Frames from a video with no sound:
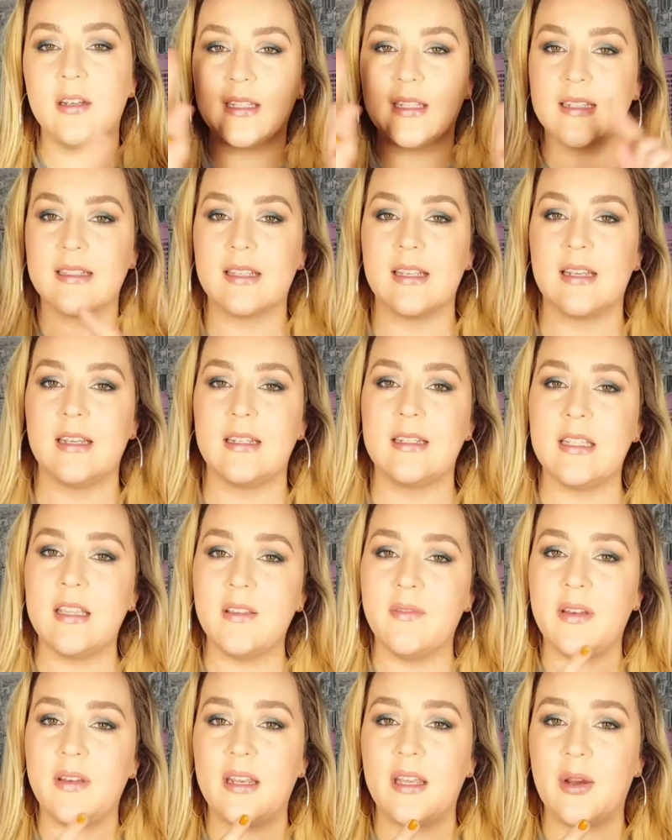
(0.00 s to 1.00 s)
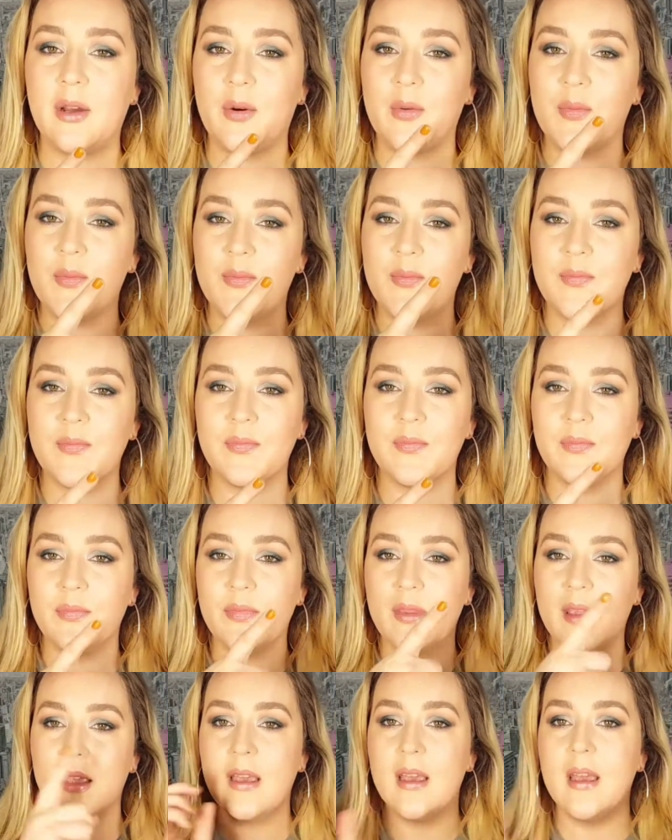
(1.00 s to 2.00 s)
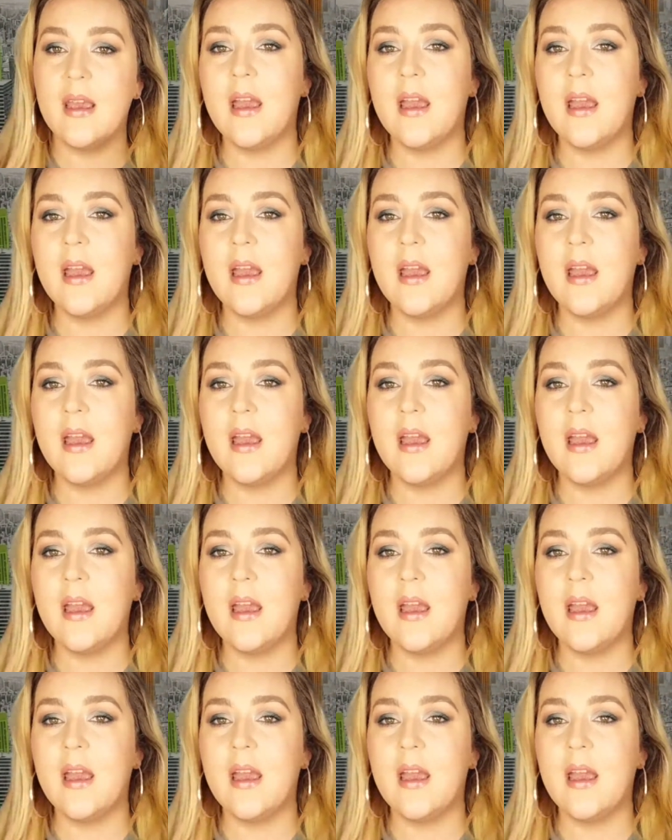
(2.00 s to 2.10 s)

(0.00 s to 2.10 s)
Well, let's get into the video. Mommy.